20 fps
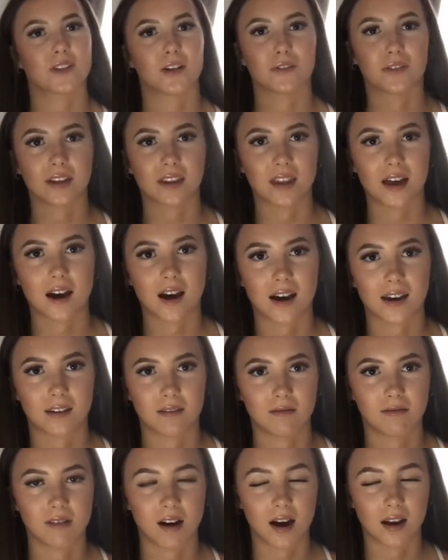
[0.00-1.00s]
and stuff like that, I
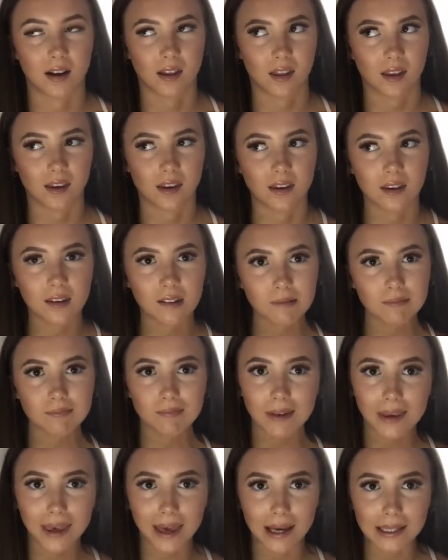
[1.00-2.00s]
can fit any like
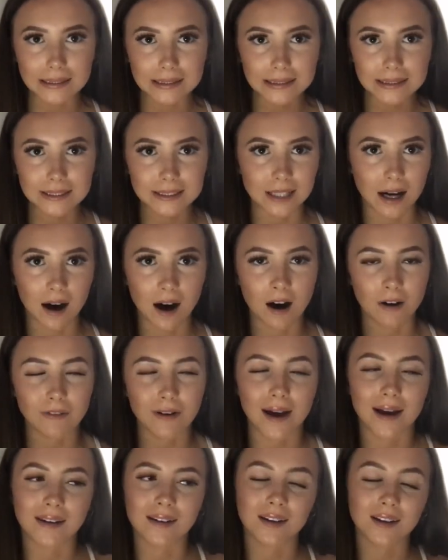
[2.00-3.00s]
kid stuff.
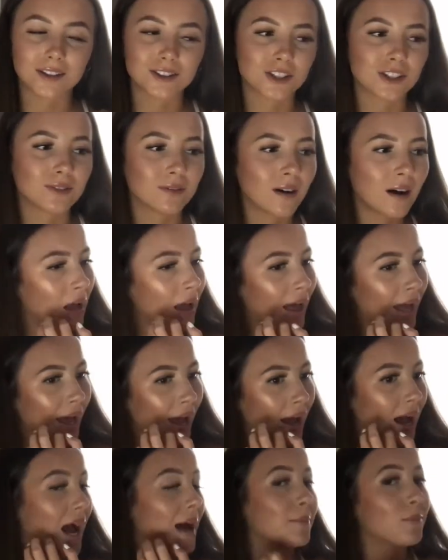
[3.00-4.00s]
And do you know what?
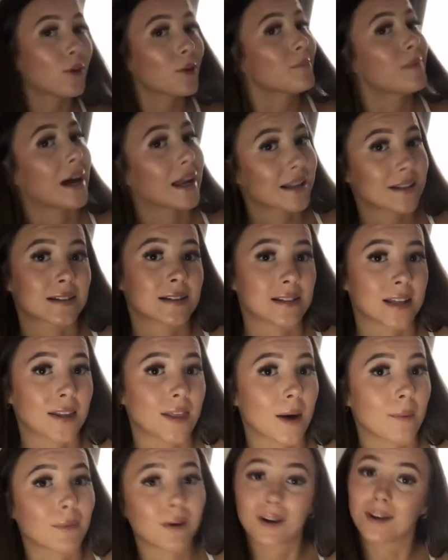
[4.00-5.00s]
I'm not embarrassed to say
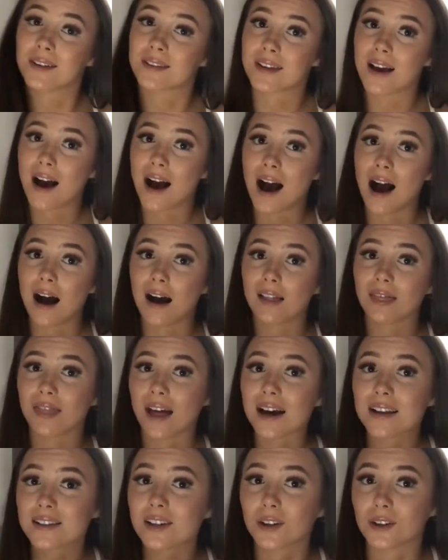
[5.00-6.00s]
that, because
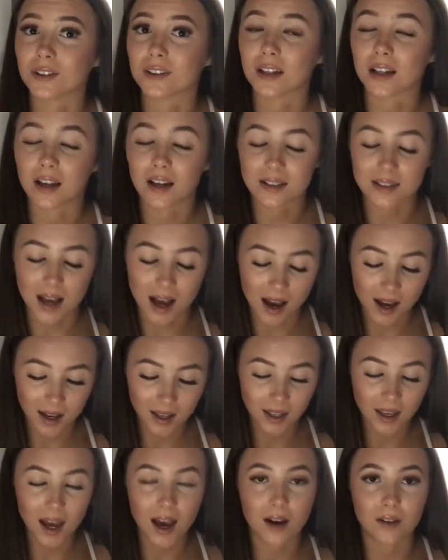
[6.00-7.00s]
that's a good thing, because
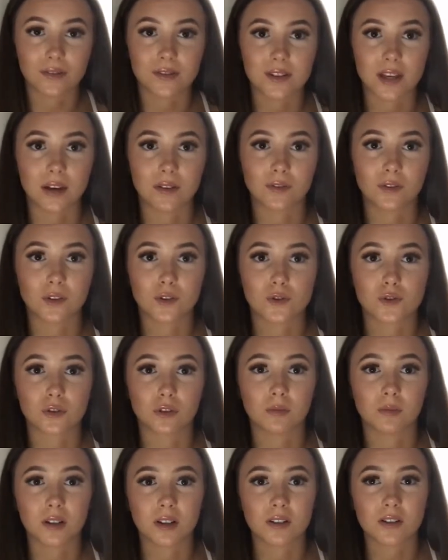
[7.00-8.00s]
I have saved
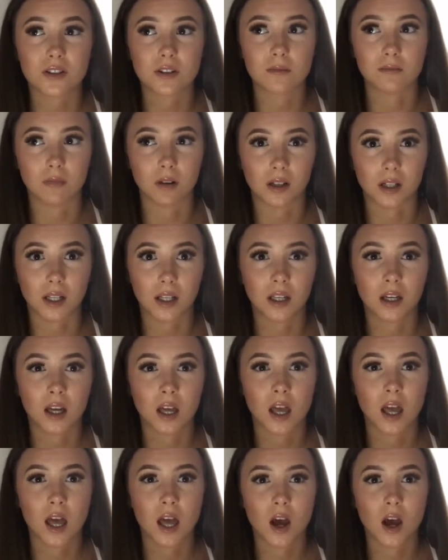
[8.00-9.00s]
so much money
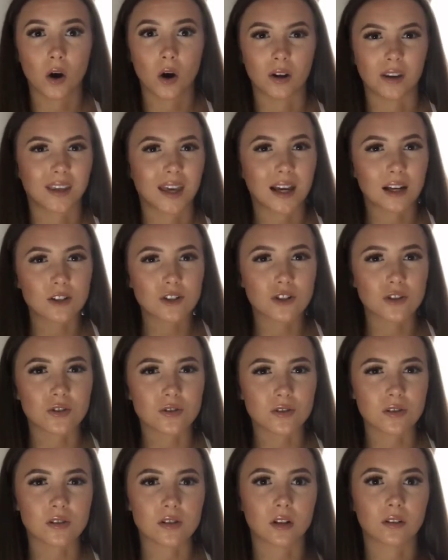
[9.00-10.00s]
on kid
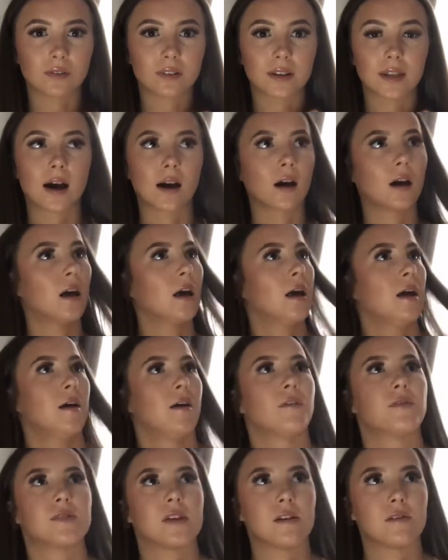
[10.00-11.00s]
shoes and stuff like that.
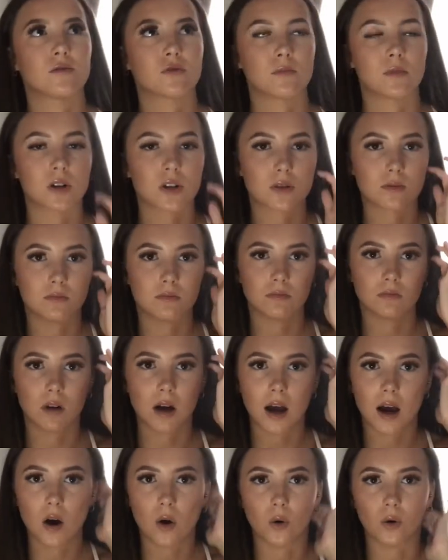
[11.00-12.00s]
I've saved so much
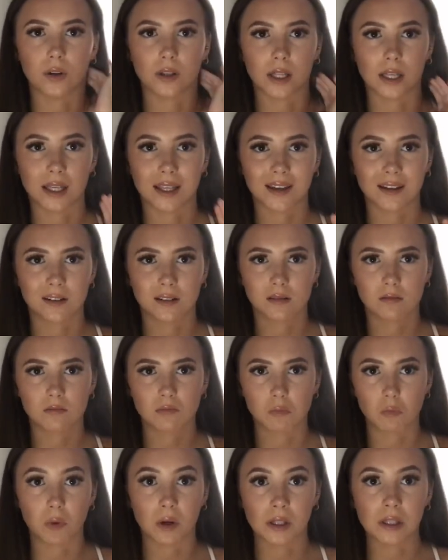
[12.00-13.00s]
on like
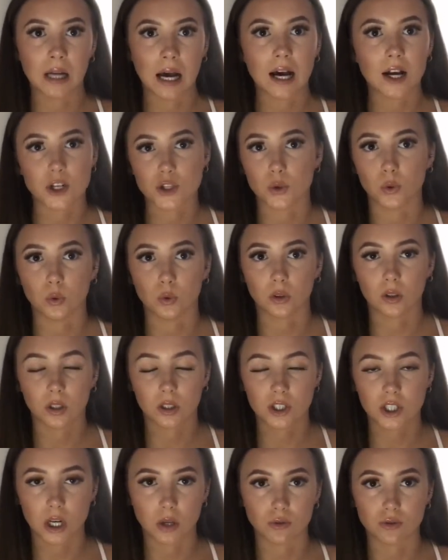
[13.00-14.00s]
wearing actual
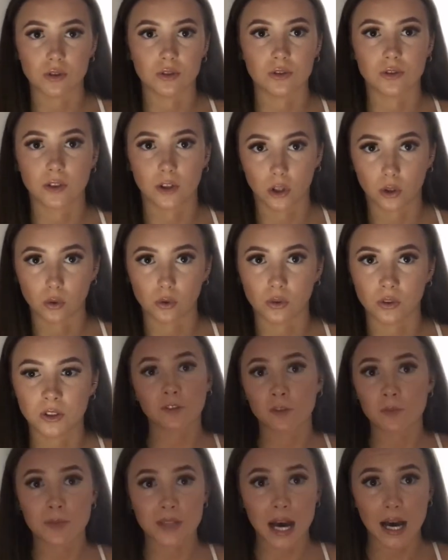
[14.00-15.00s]
children's clothes,
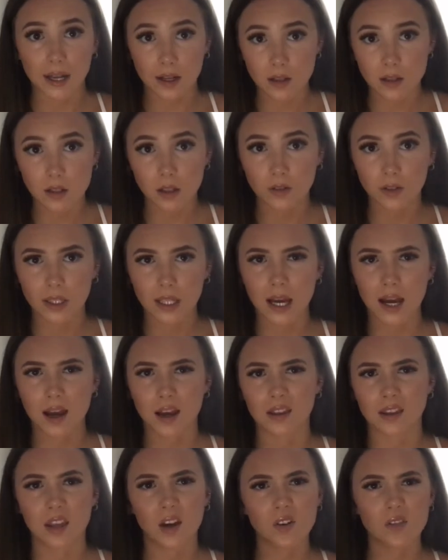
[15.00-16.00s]
like from Zara and stuff like that,
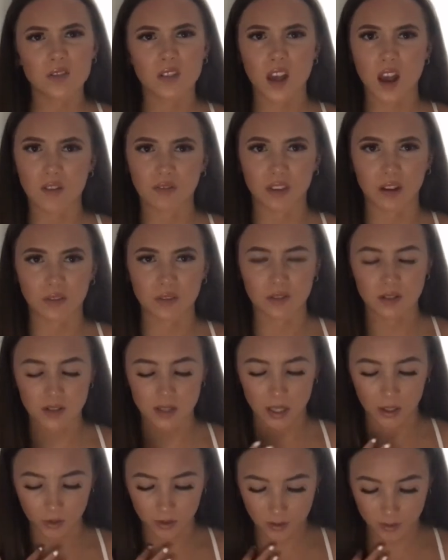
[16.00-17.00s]
and they obviously have different
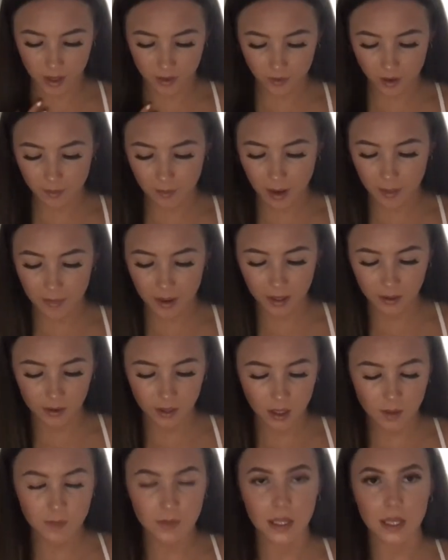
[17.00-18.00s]
styles whatever, but I
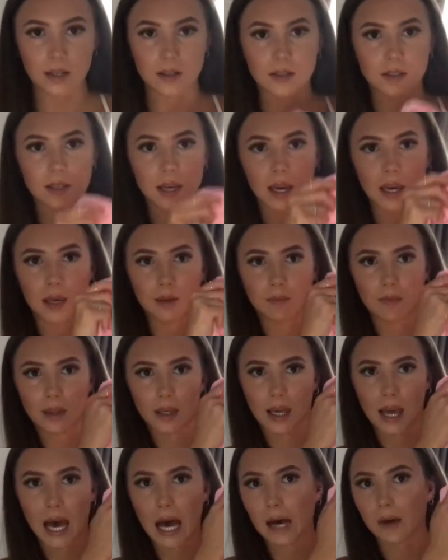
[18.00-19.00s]
picked up this
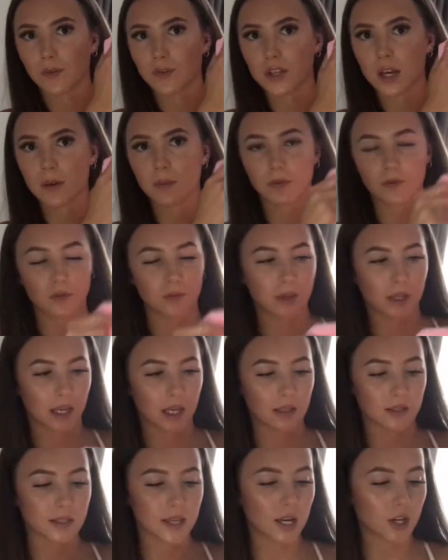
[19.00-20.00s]
like half zip from the
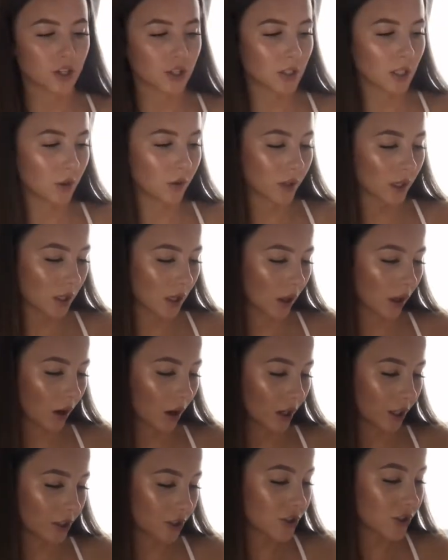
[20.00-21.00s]
kids section. I got it in a
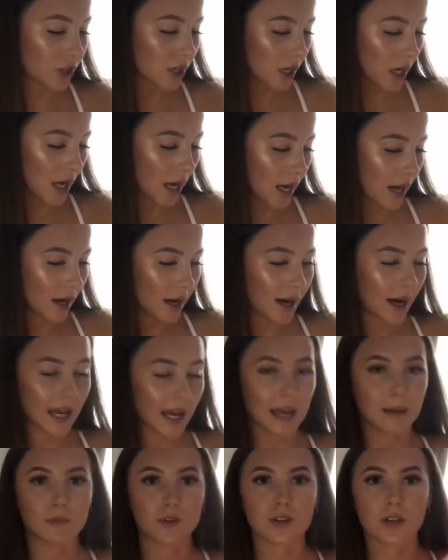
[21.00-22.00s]
large
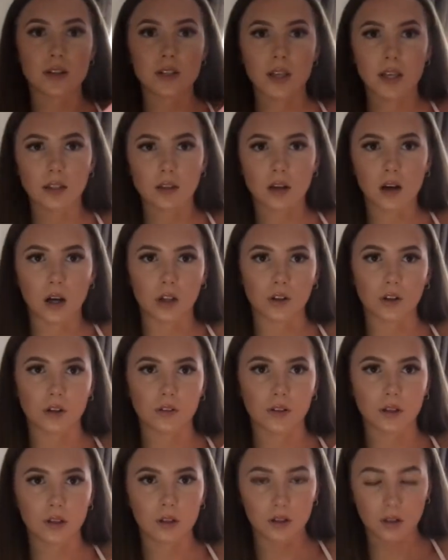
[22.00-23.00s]
just because I like the colour
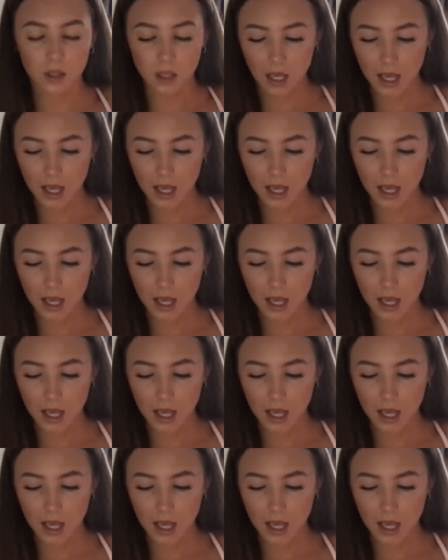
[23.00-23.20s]
of it,